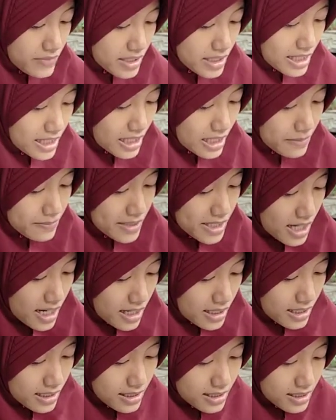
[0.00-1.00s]
the
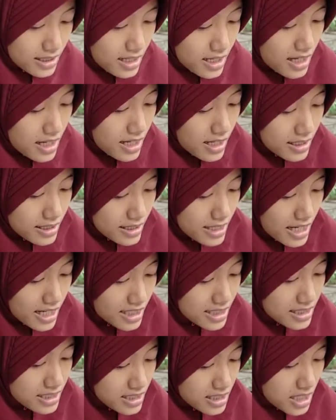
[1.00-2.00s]
emerald.
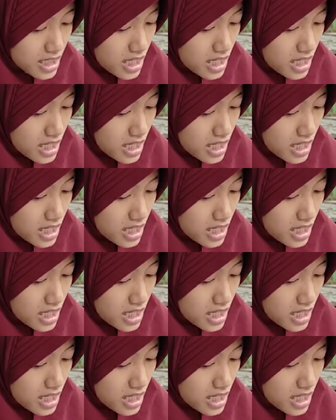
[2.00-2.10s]
Then